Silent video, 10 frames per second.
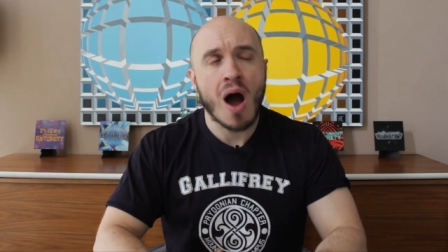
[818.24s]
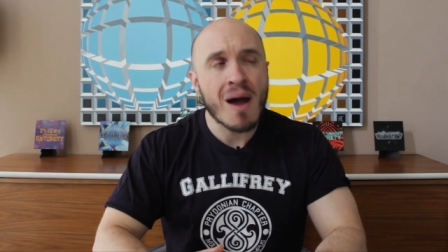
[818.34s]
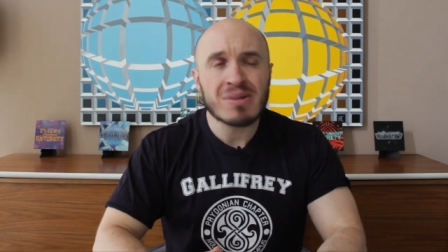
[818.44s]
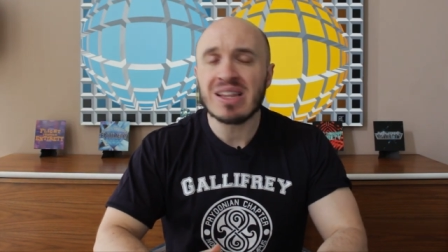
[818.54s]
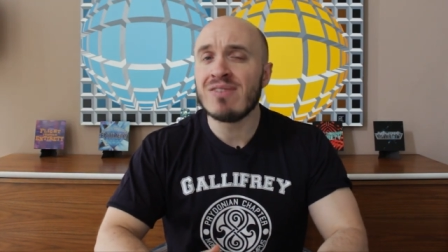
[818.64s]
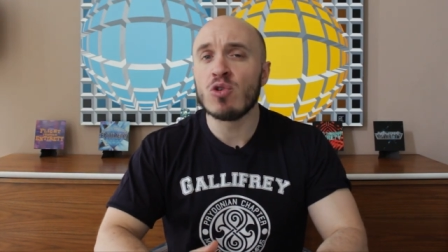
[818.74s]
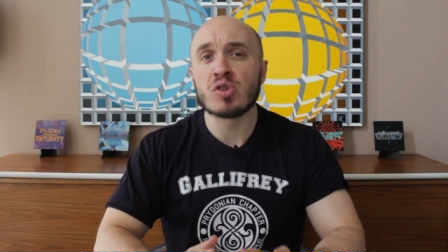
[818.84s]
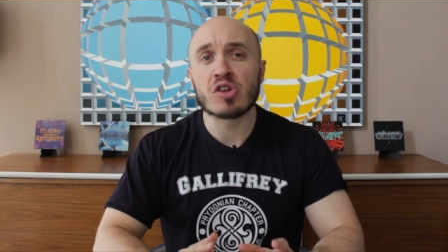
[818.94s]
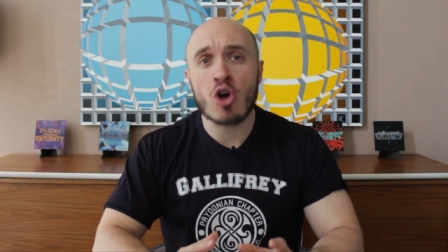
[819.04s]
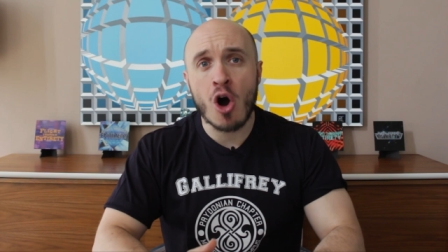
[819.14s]
I believe it
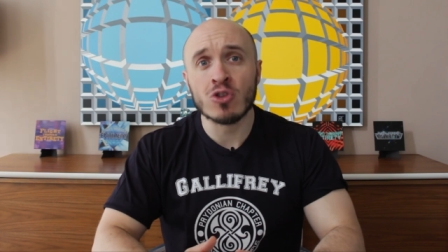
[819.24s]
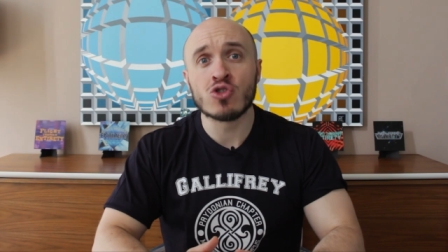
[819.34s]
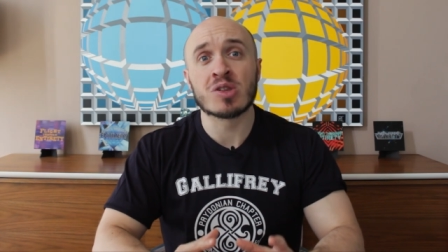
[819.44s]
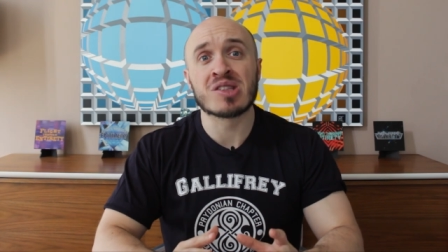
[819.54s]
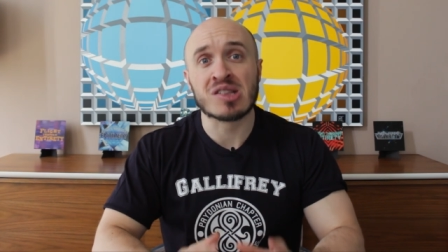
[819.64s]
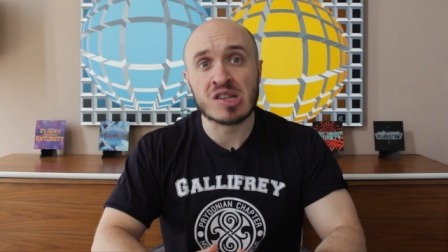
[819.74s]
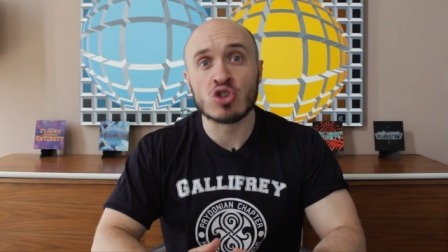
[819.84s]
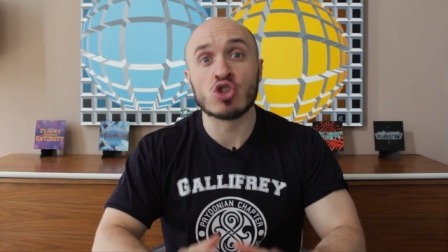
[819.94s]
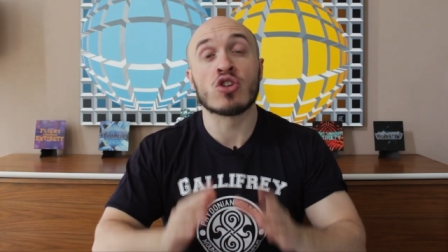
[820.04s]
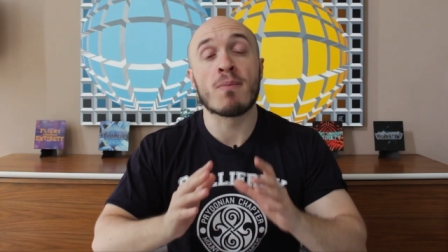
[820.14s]
was a conscious
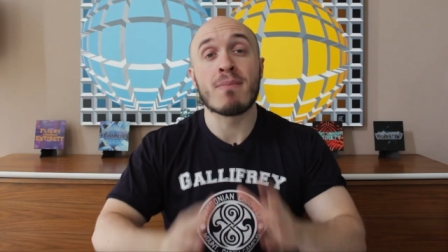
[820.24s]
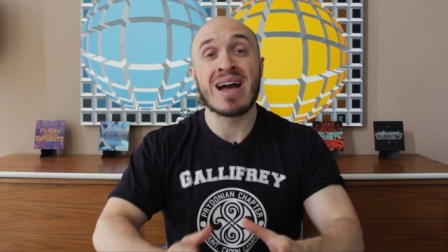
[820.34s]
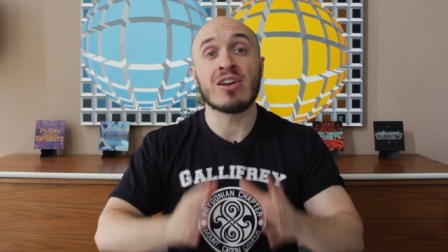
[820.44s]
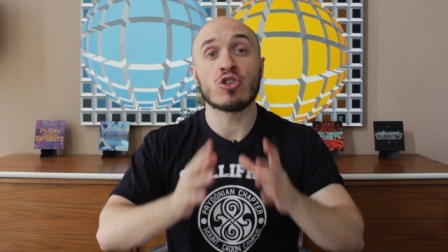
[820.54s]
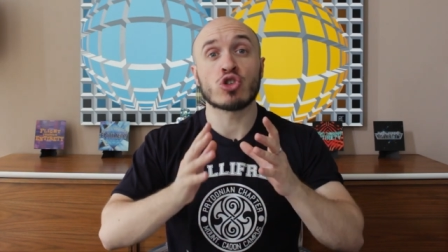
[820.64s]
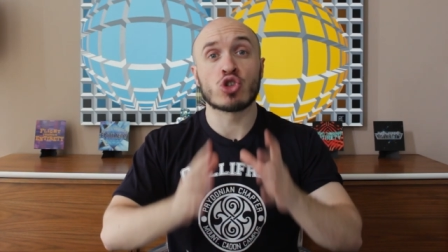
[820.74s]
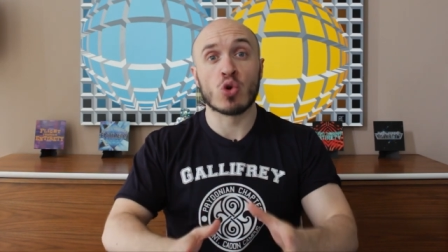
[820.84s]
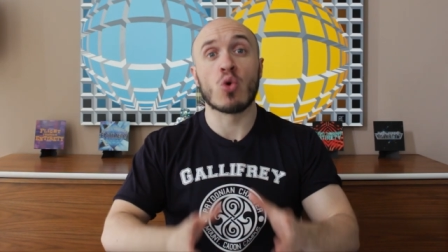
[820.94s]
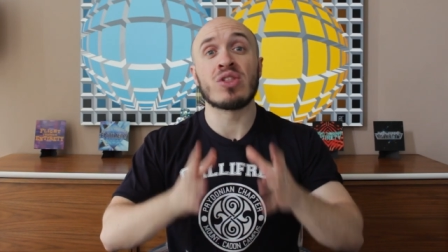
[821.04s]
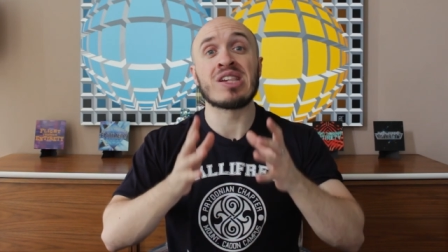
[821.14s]
decision to make
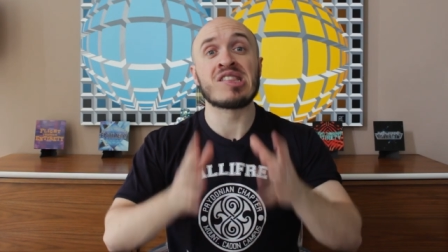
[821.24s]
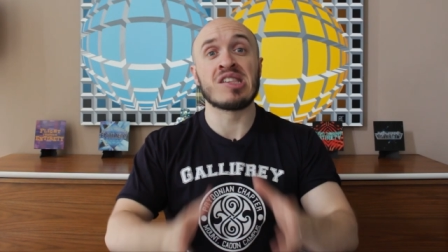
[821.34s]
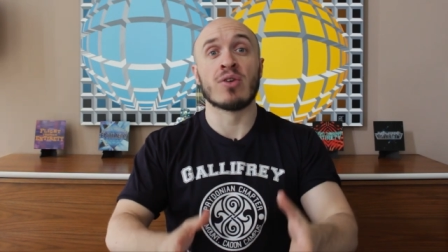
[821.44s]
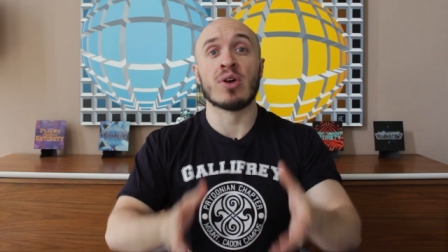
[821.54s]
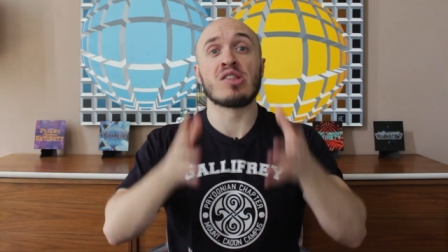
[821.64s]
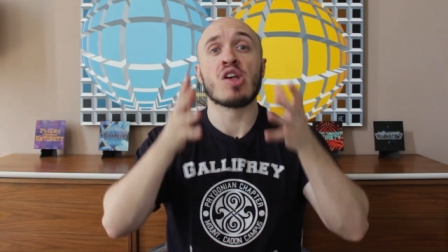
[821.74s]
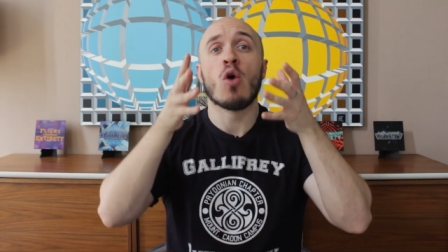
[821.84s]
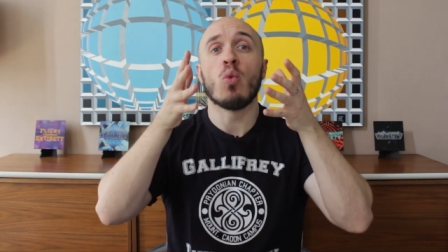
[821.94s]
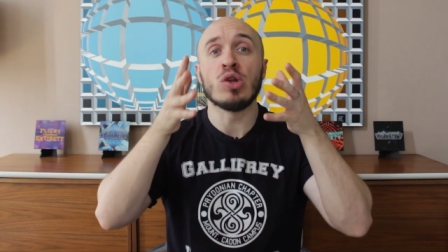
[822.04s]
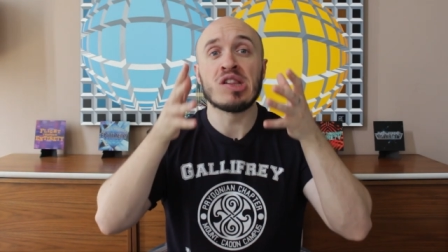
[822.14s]
sure this series
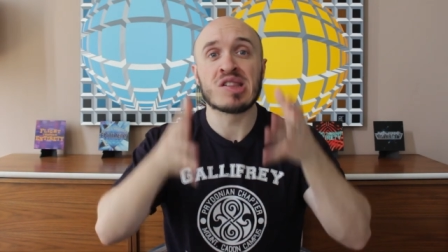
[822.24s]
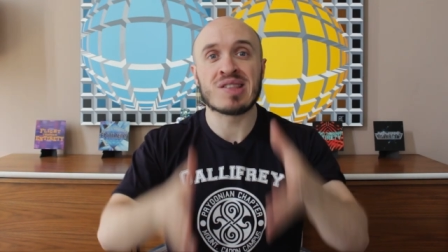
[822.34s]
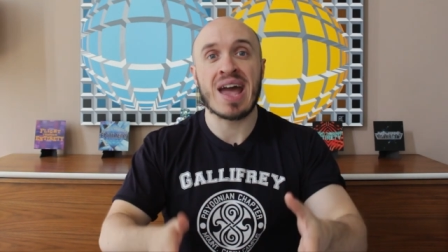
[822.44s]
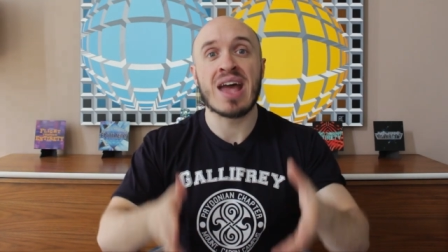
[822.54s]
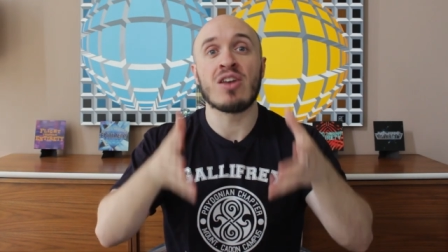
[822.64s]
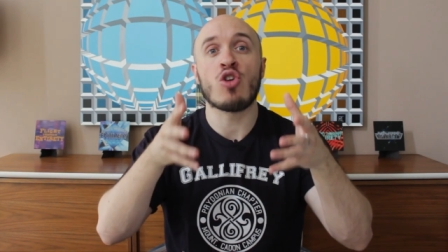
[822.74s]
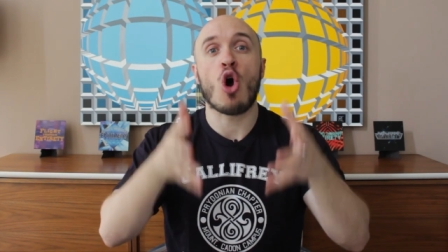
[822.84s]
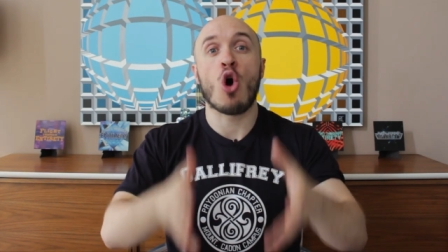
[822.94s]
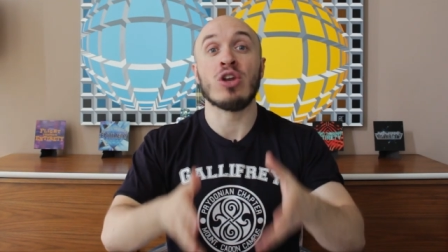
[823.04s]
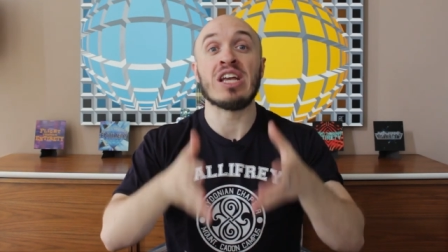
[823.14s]
would stand
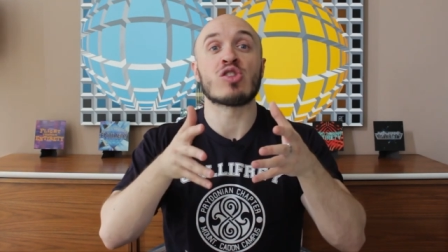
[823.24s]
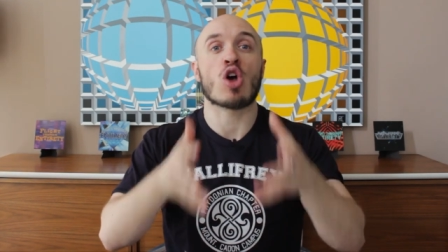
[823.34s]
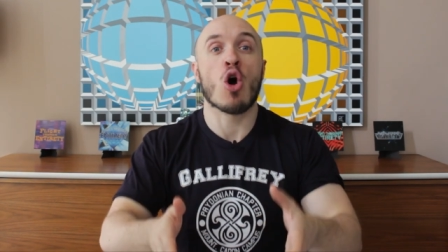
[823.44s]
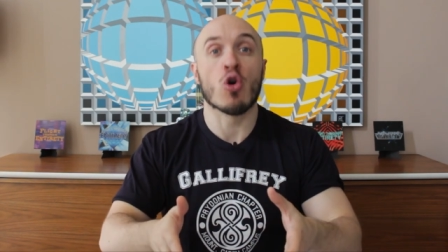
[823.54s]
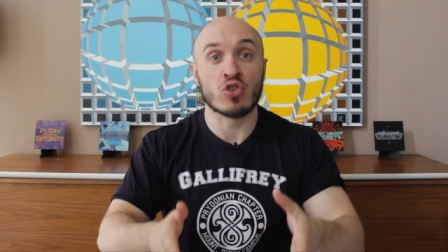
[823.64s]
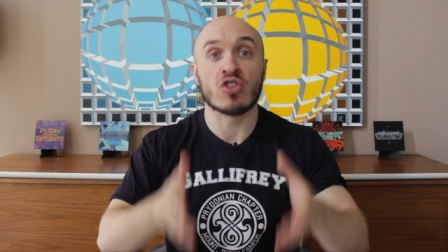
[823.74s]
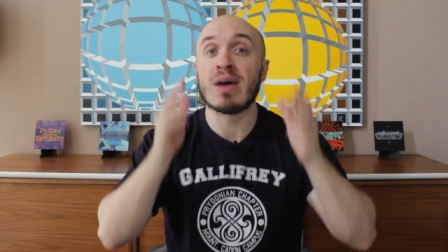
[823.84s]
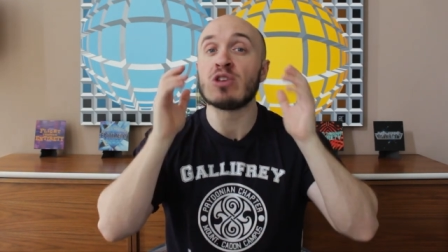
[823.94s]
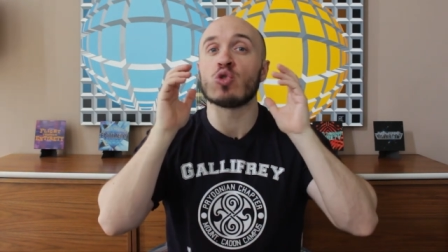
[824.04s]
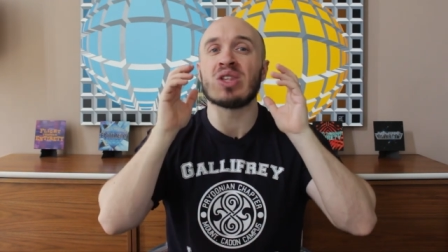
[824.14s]
on its own, to
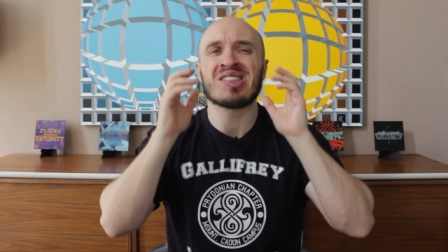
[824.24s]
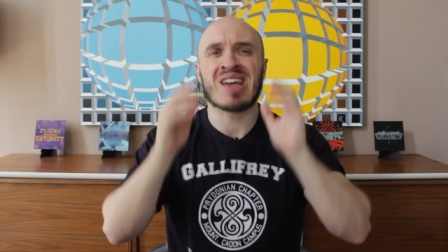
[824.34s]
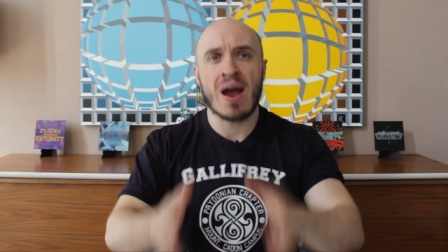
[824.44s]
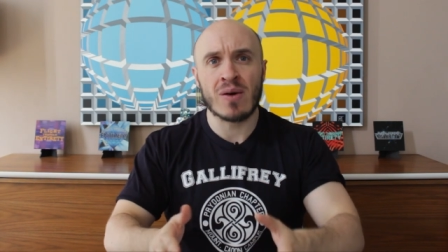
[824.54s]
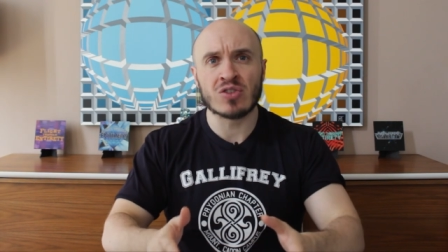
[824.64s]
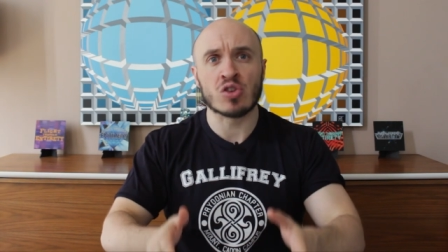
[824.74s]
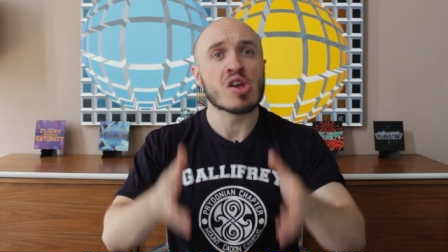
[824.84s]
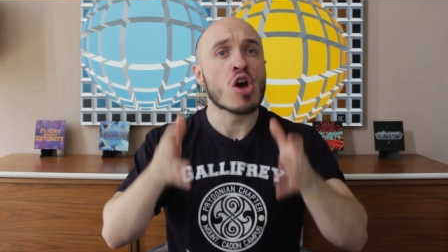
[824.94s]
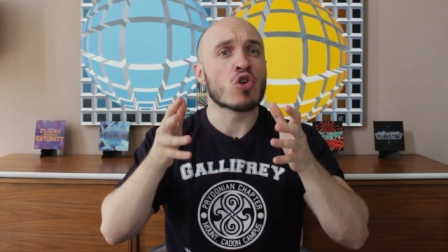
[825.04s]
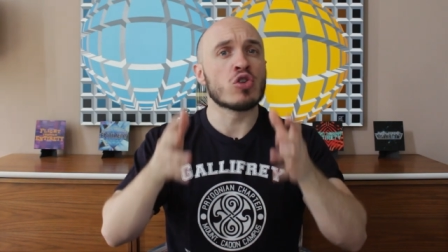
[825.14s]
make sure these
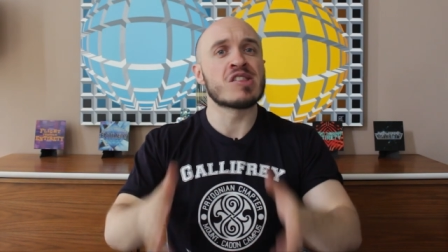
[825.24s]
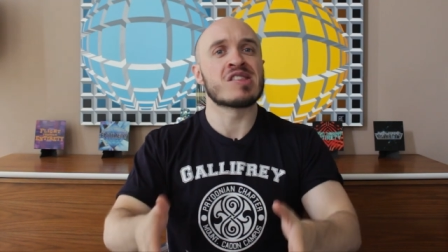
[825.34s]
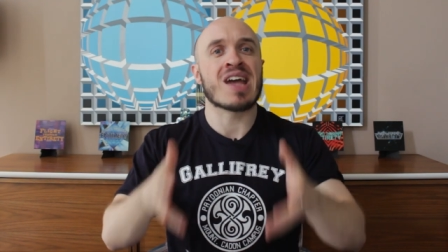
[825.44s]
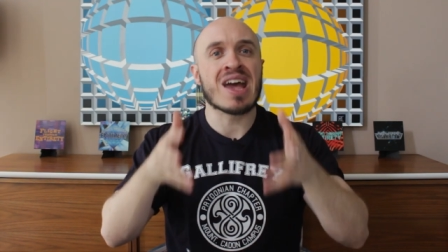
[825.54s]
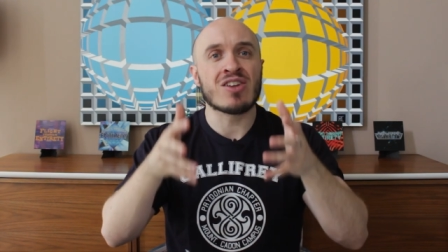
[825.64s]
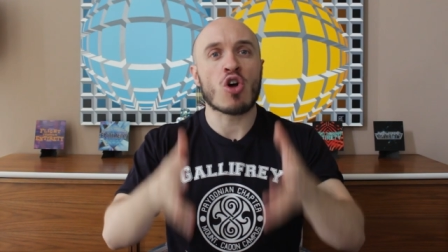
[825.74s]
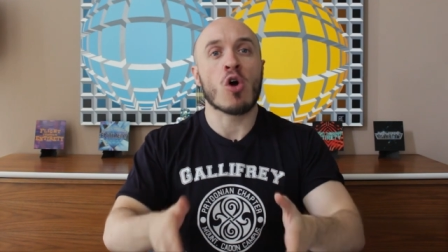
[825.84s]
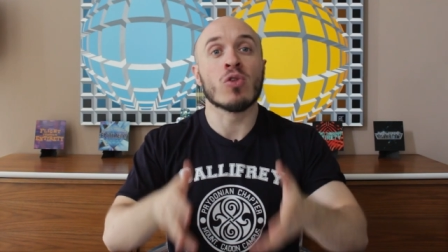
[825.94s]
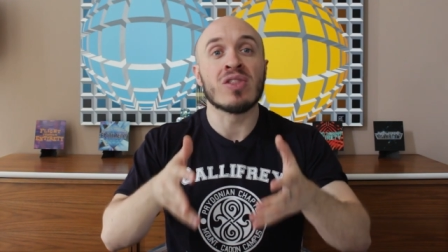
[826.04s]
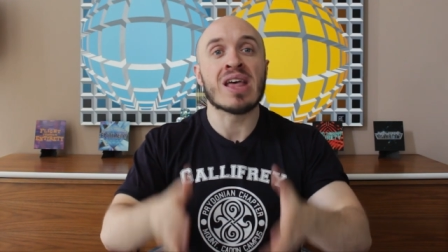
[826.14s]
characters could stand
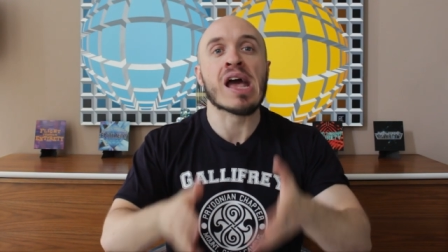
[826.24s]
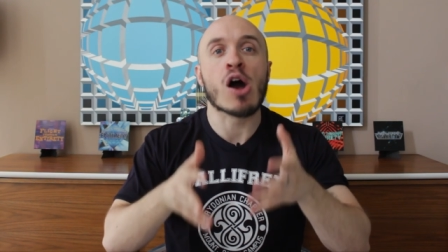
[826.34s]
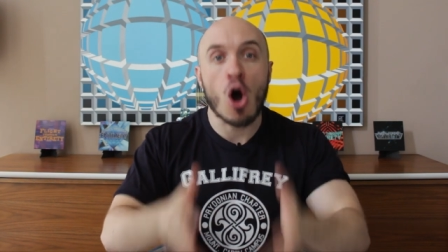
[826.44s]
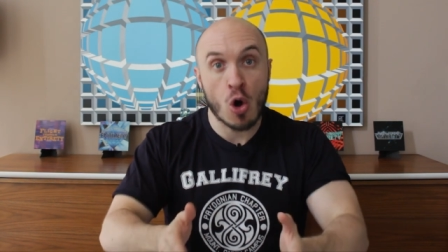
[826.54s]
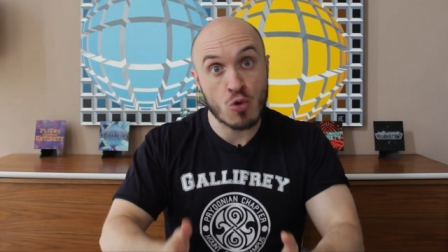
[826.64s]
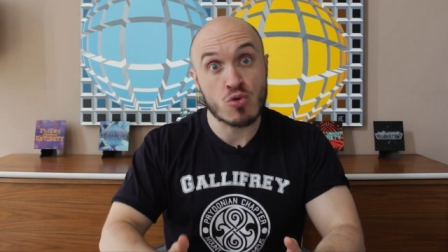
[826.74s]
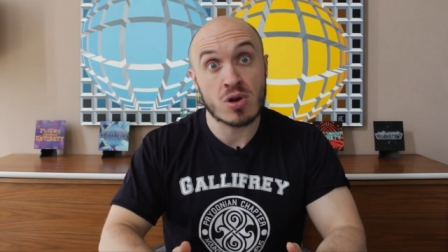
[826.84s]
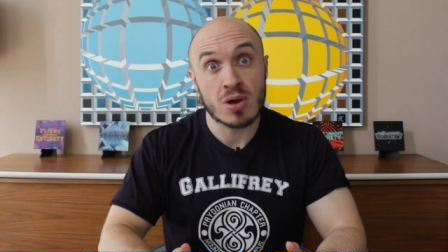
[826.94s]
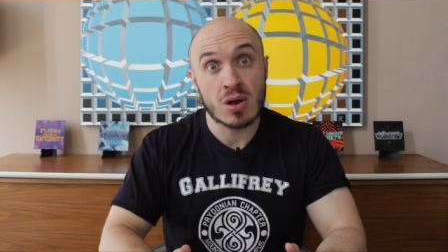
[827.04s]
on their own.